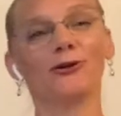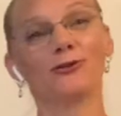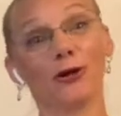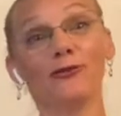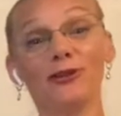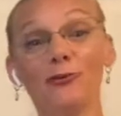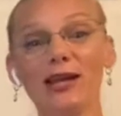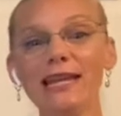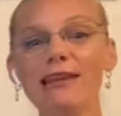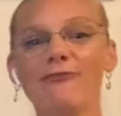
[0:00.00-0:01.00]
Grove and
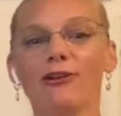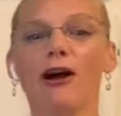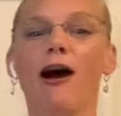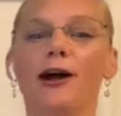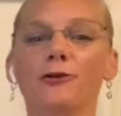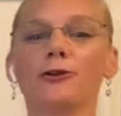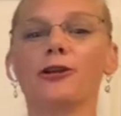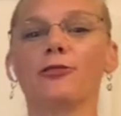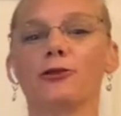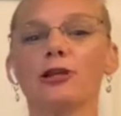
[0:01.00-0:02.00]
Whitney found
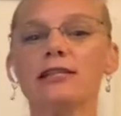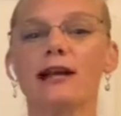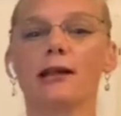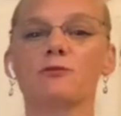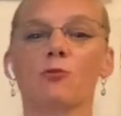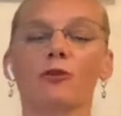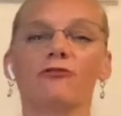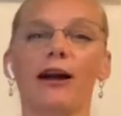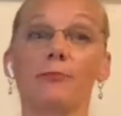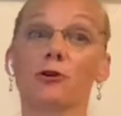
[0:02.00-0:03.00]
130 times more
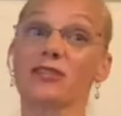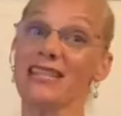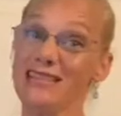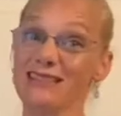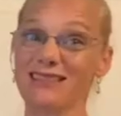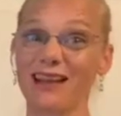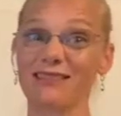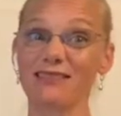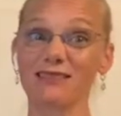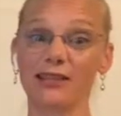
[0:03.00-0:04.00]
fibers inside
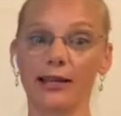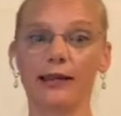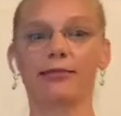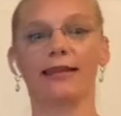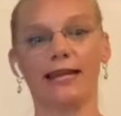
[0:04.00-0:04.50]
the slick than